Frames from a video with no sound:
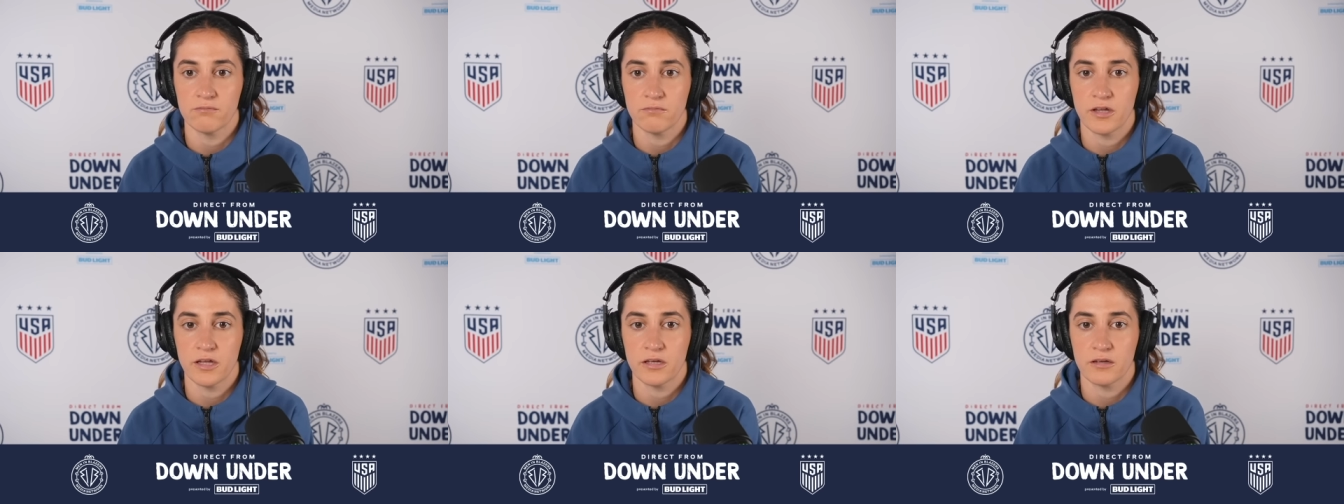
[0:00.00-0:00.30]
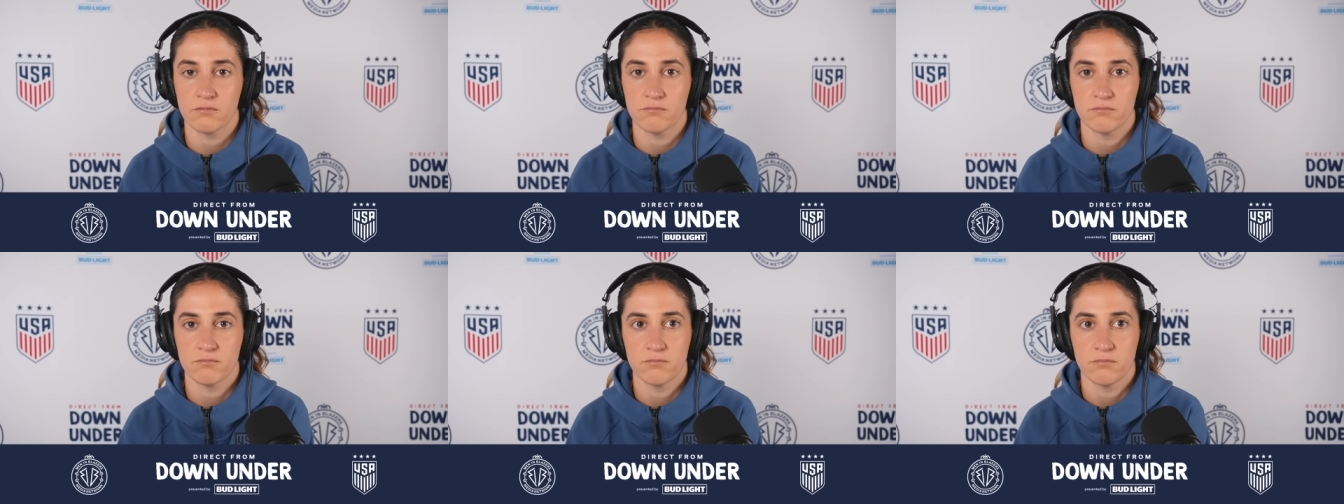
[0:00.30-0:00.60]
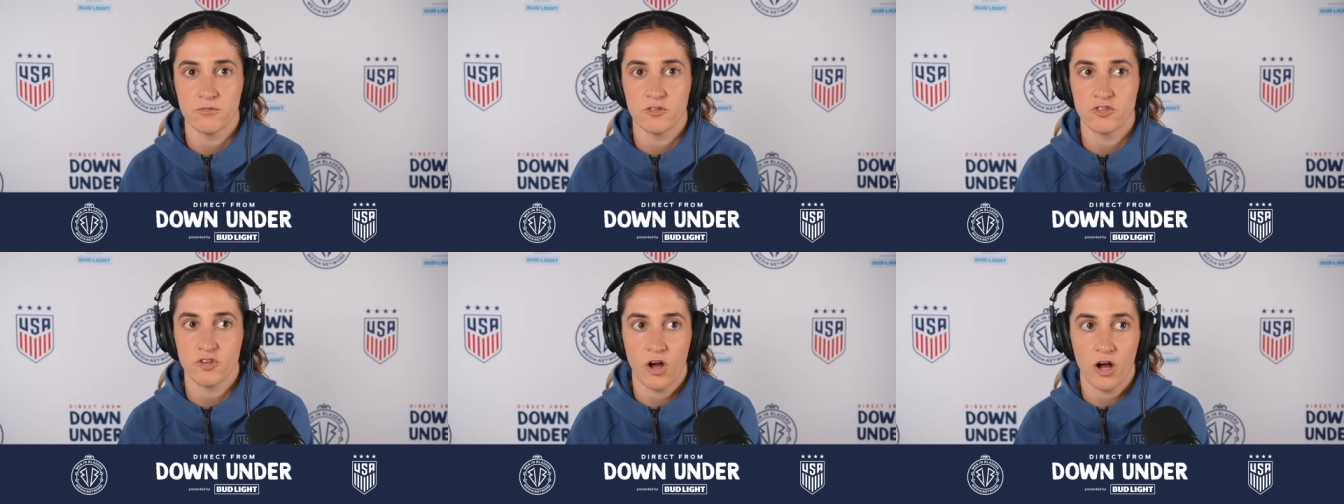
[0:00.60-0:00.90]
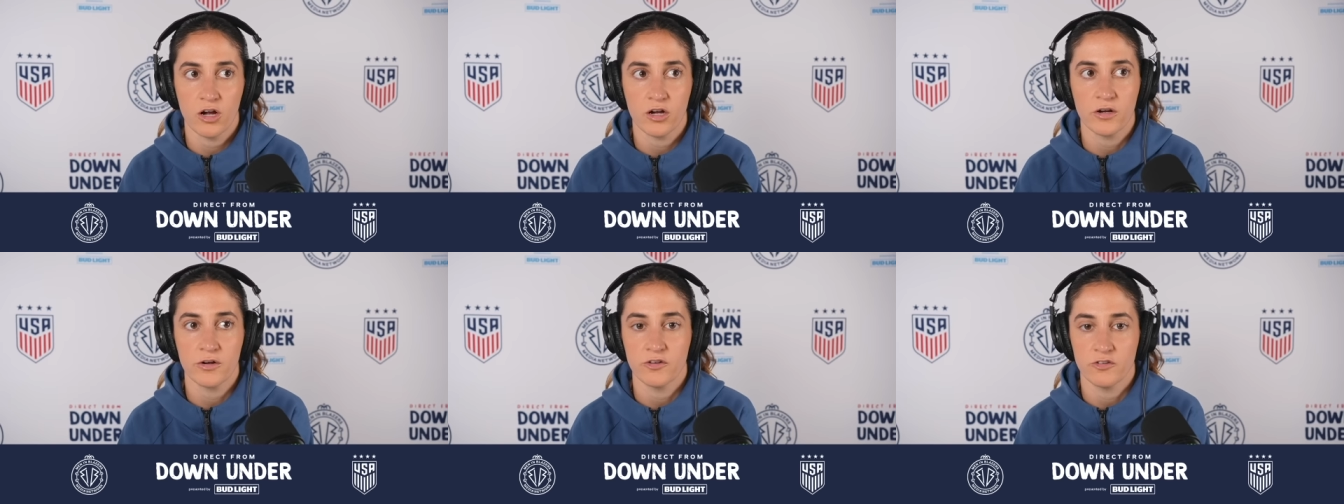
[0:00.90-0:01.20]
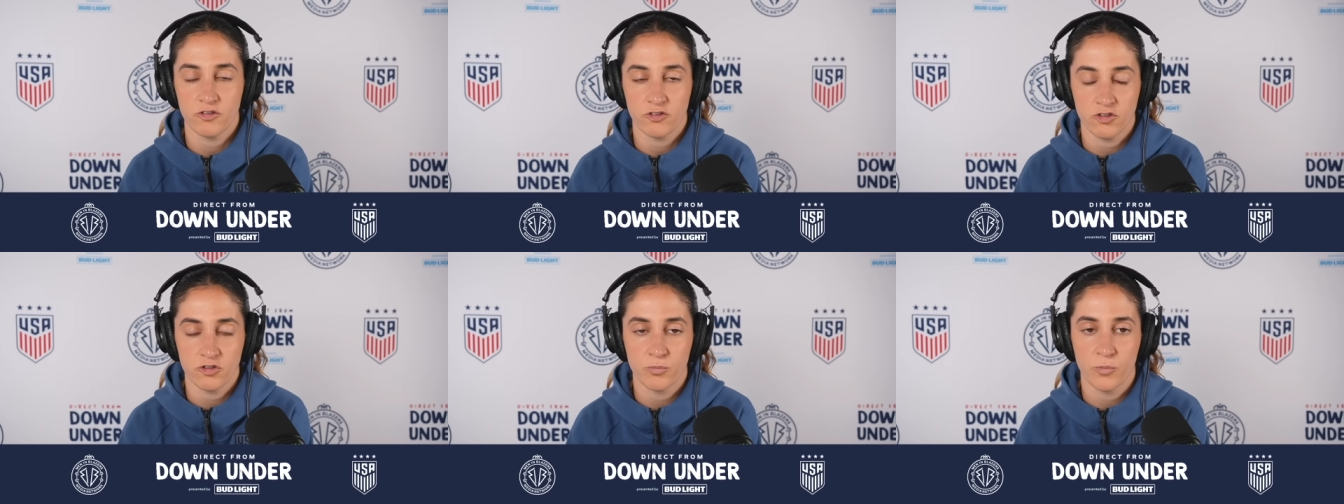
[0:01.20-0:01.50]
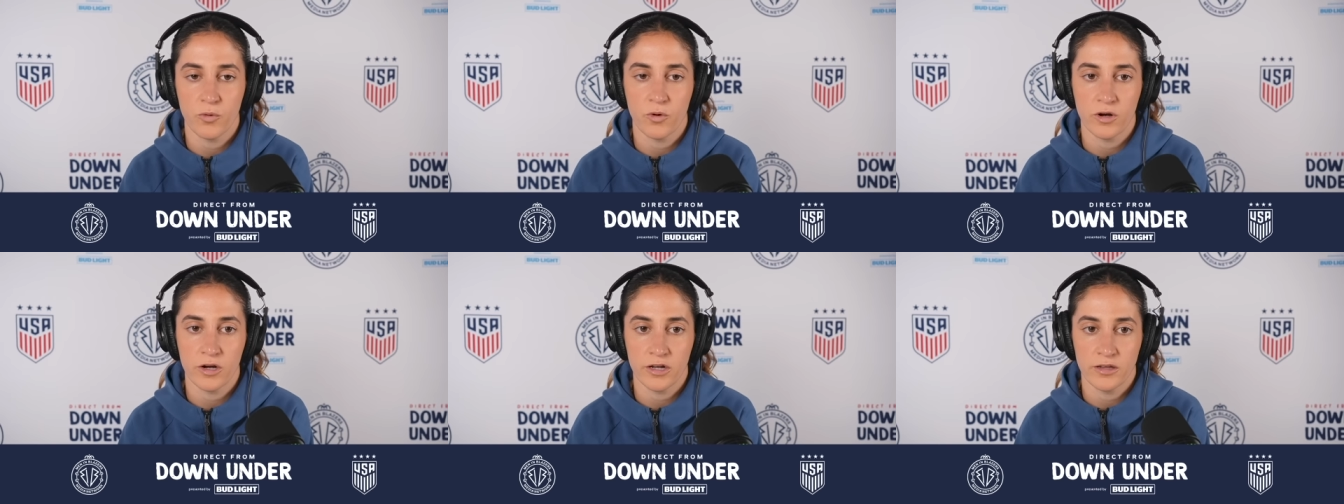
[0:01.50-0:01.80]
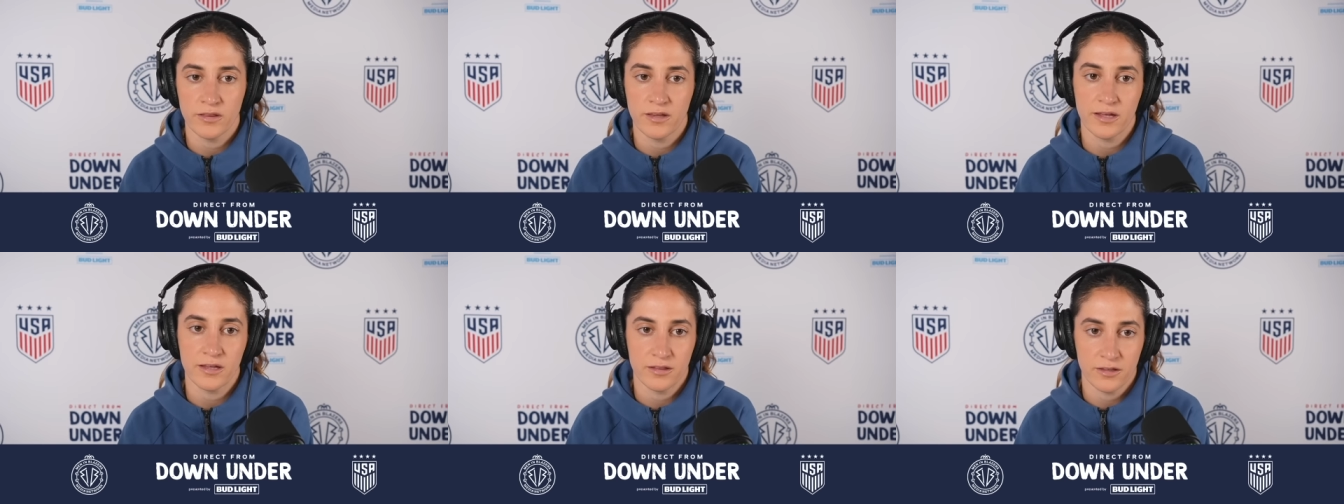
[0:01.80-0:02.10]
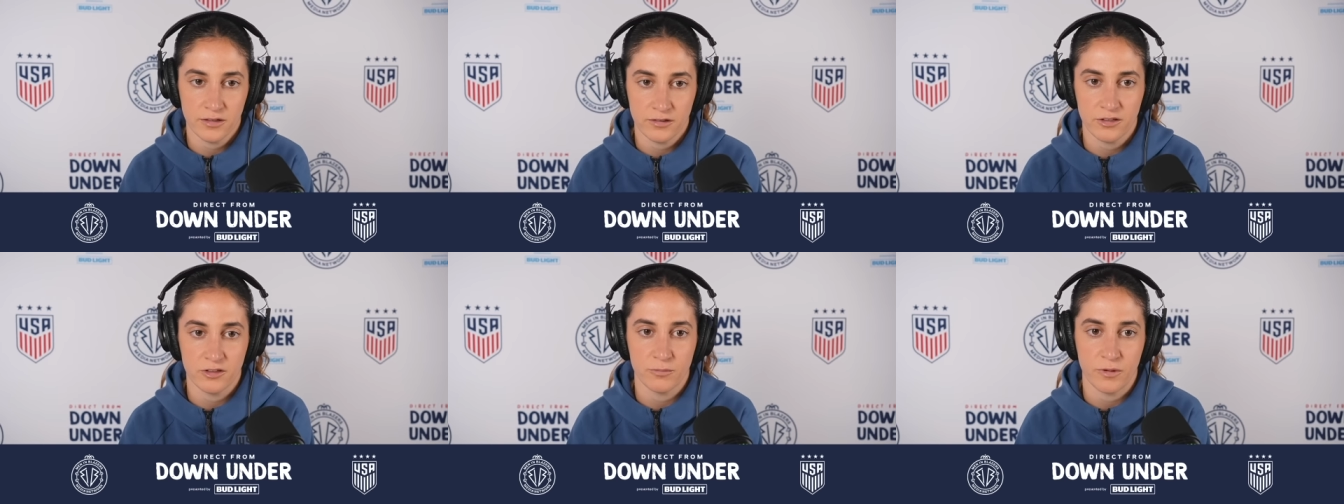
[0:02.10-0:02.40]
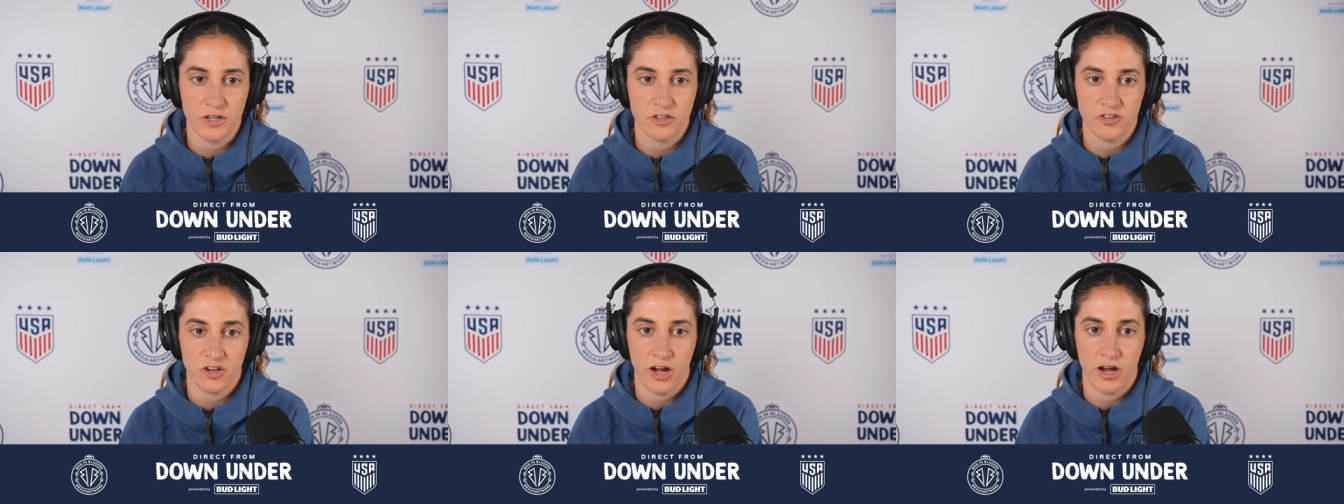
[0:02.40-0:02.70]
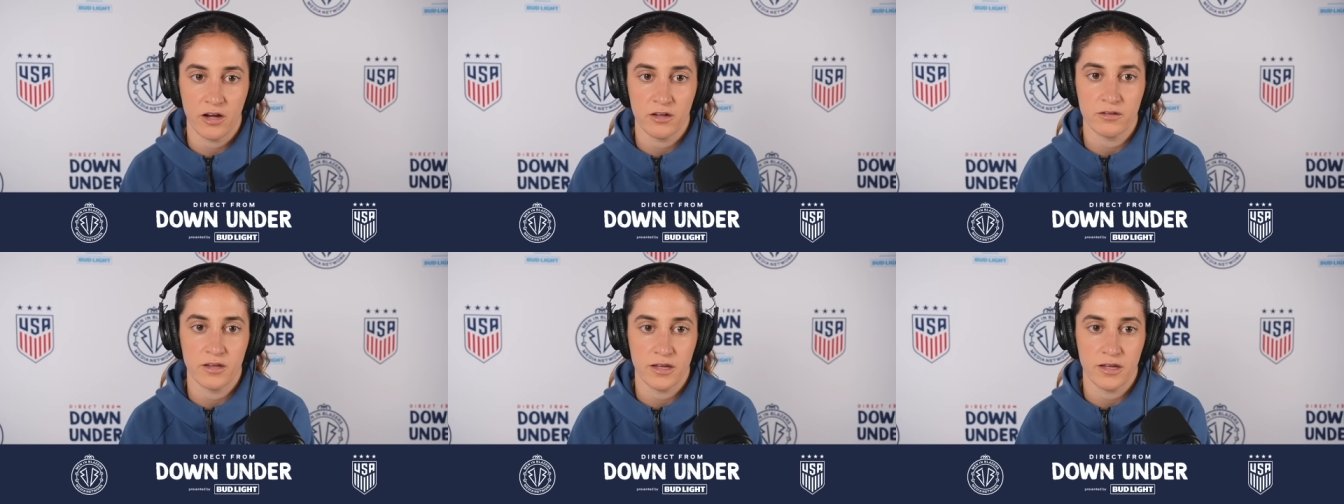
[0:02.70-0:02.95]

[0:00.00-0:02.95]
like soccer is a sport, and like this is my child.